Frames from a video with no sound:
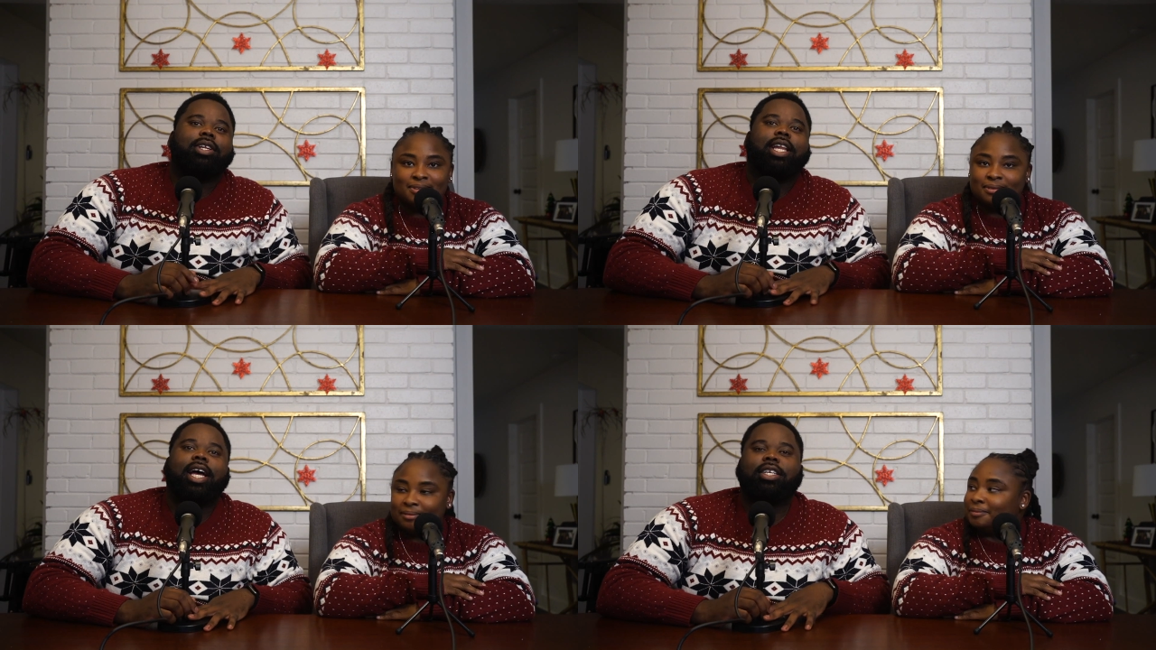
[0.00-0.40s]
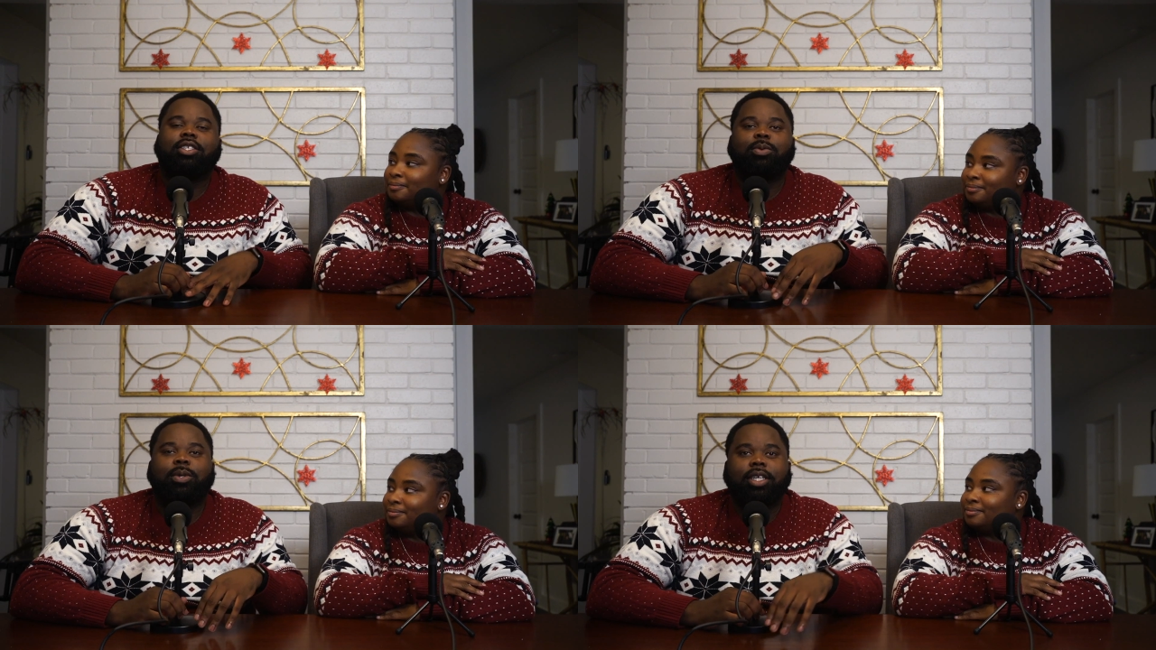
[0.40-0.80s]
Speaker 1: the last
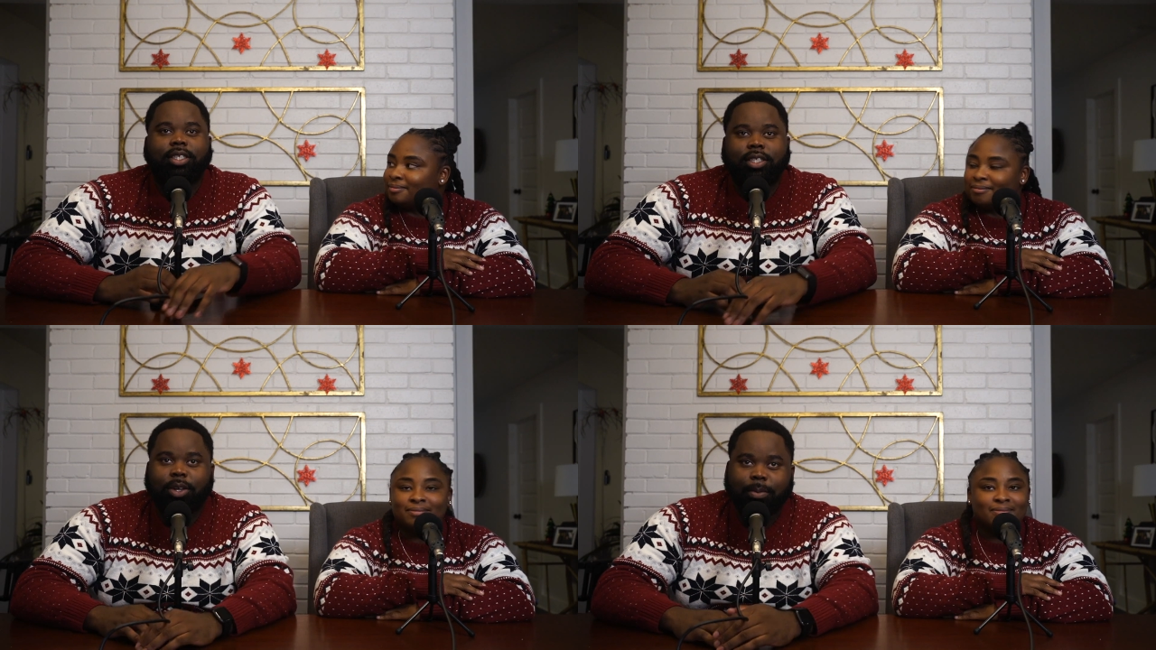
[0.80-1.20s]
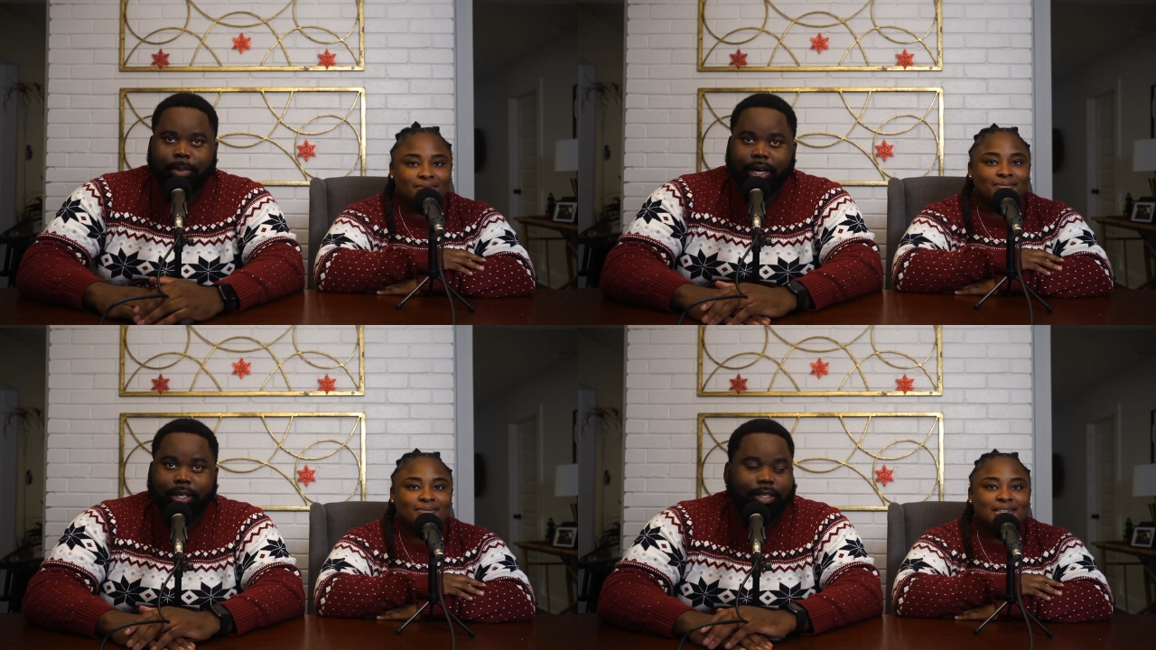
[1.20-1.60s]
two weeks, don't
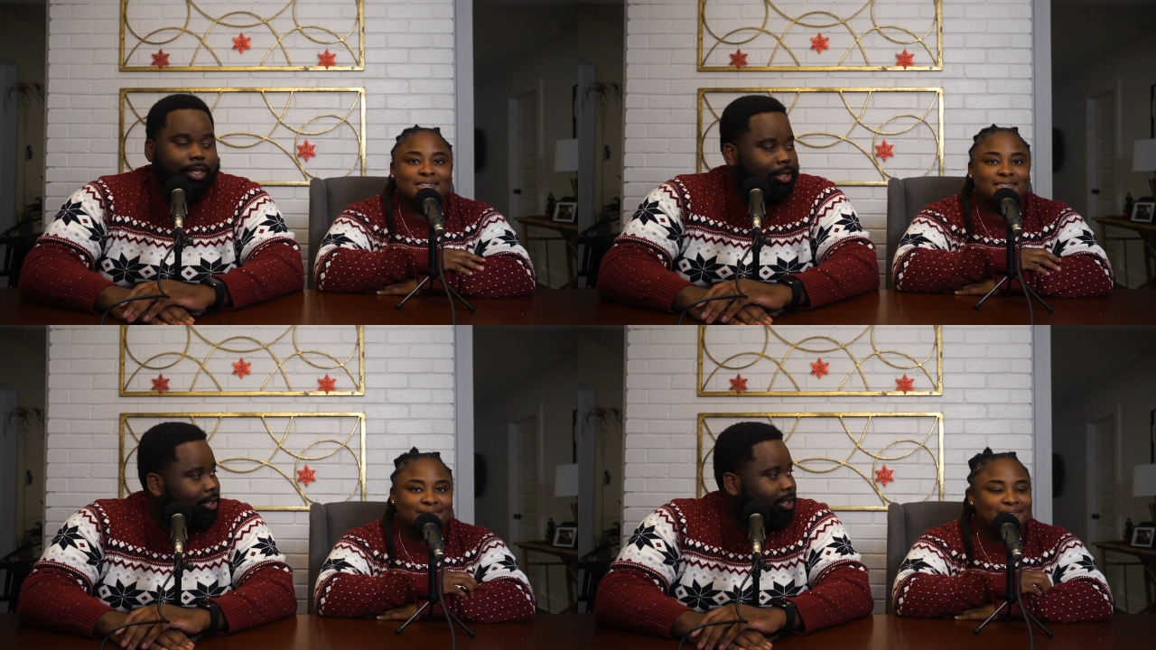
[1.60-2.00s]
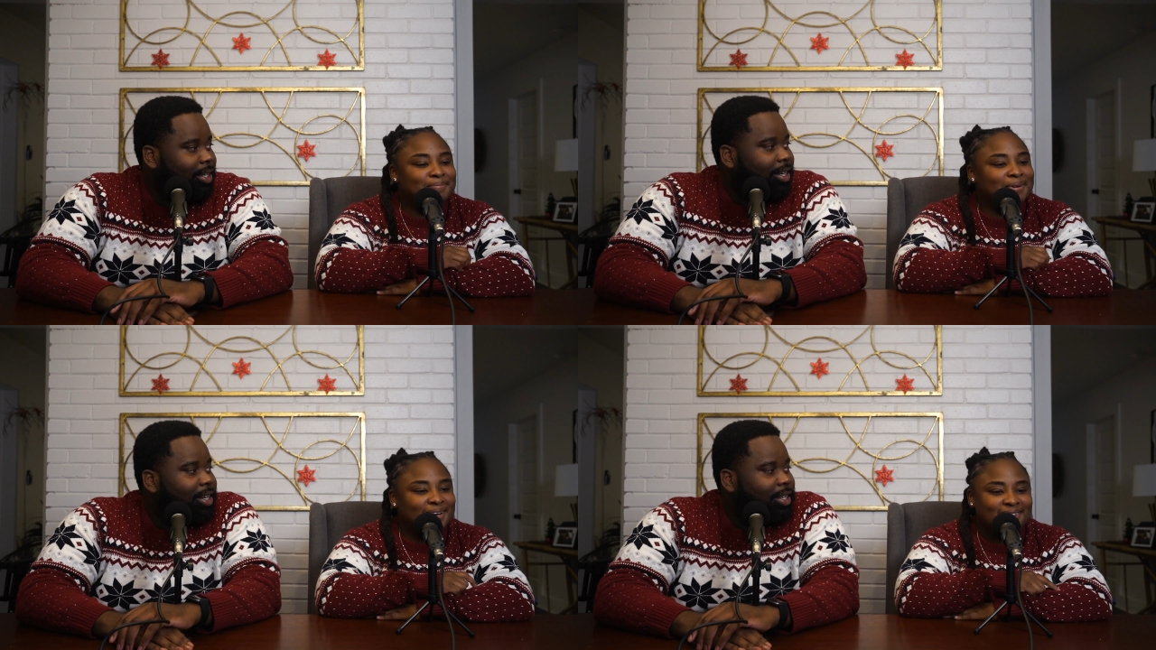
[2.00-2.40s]
embarrass us. Don't
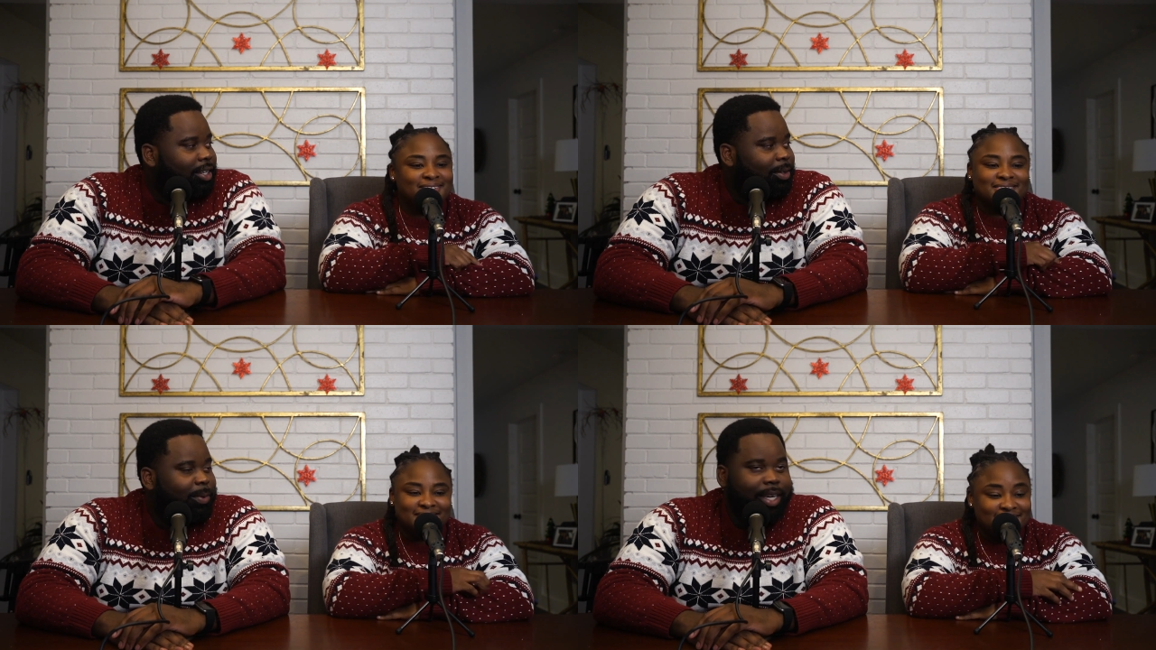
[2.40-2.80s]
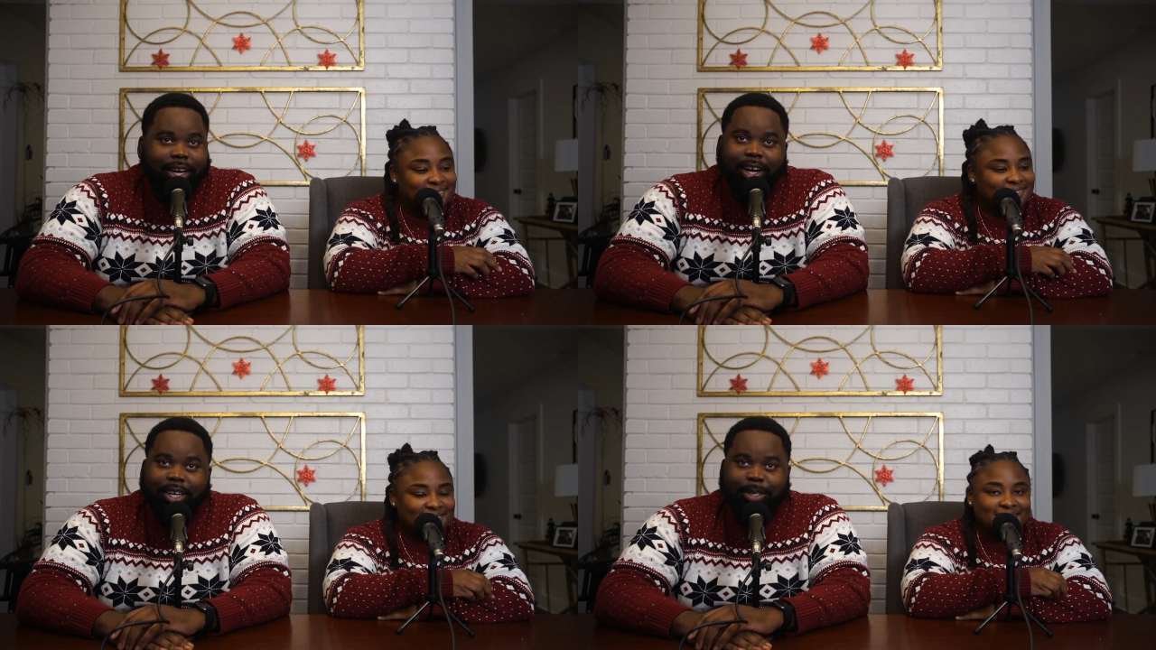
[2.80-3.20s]
embarrass us. We yeah. got
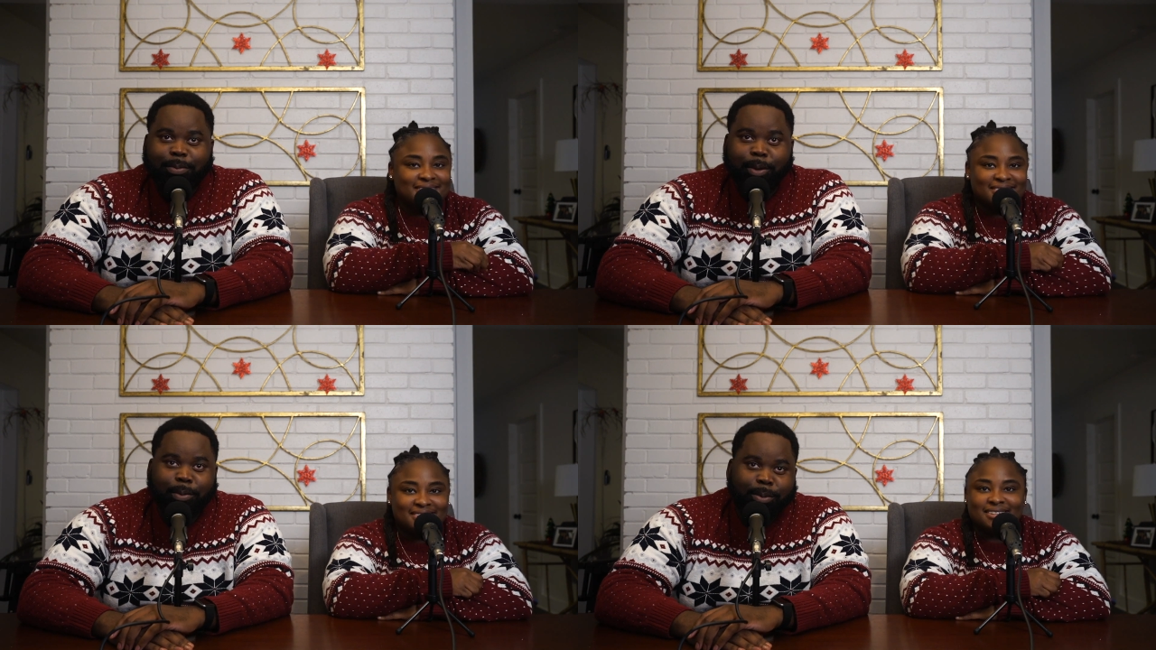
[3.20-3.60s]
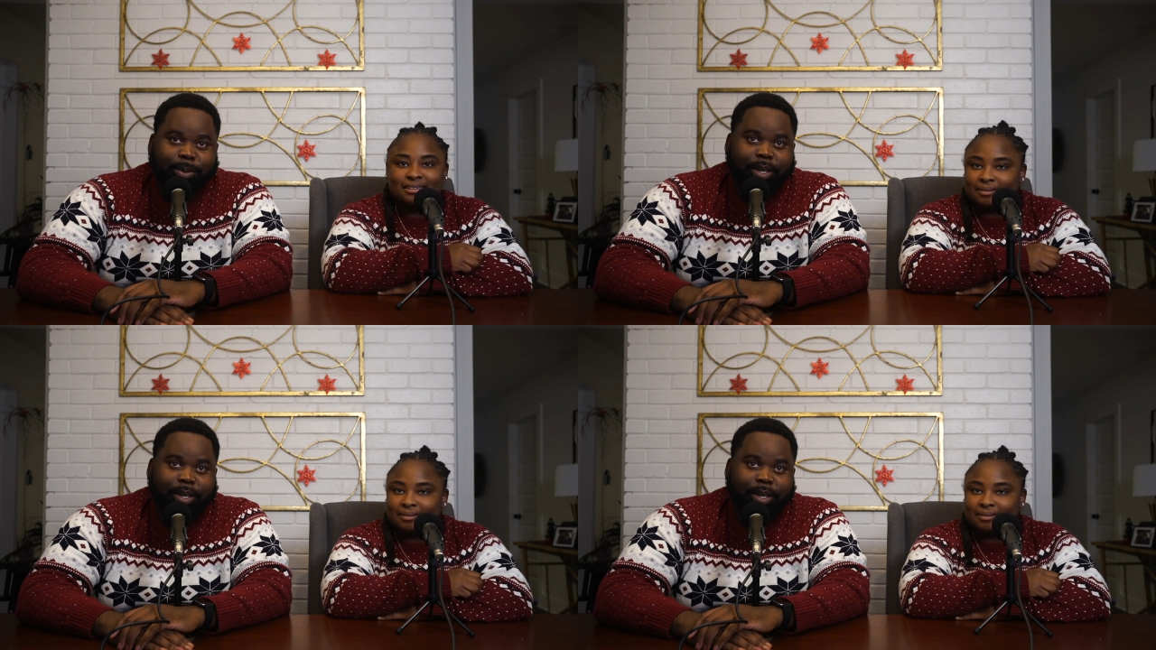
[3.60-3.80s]
all these people.